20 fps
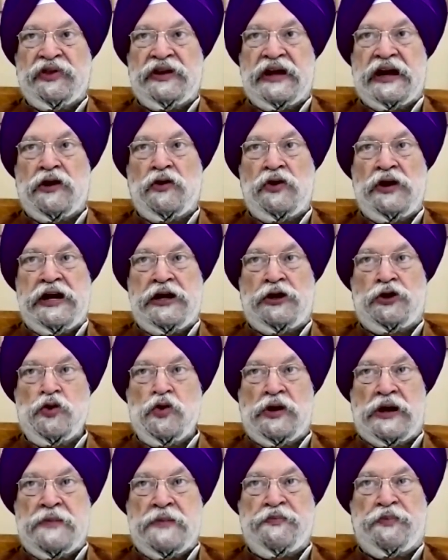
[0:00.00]
there are only
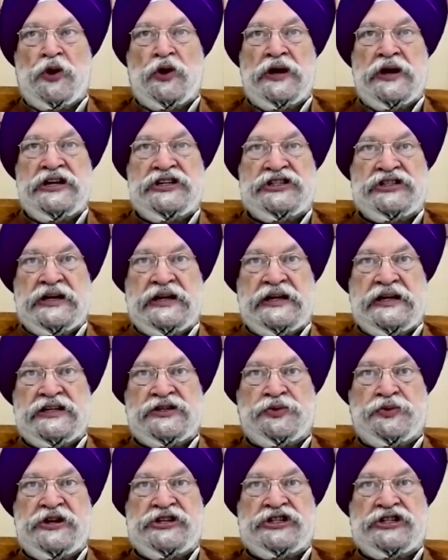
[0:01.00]
two components in
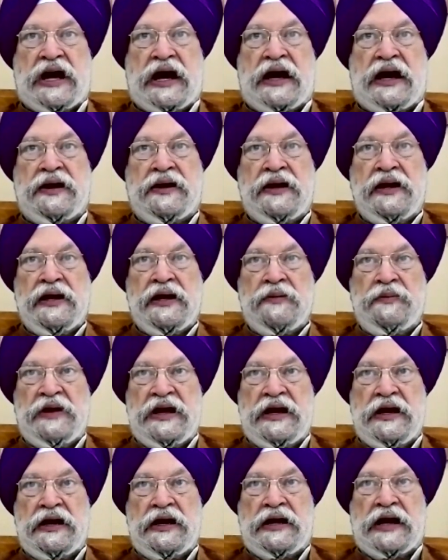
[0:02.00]
this which are
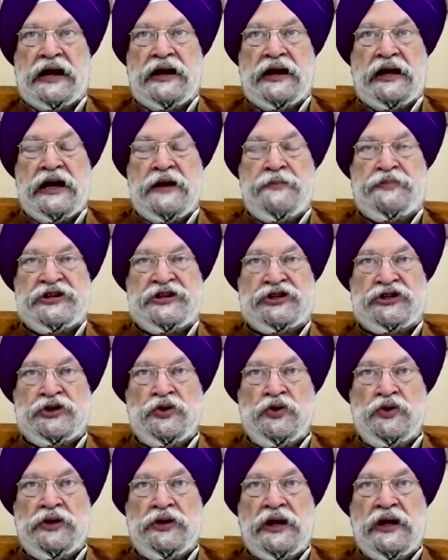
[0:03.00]
being currently
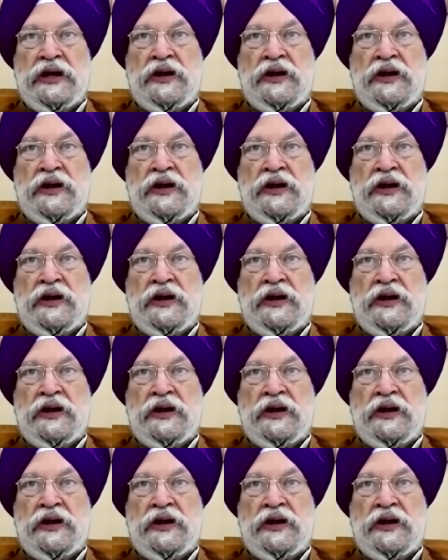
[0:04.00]
pursued.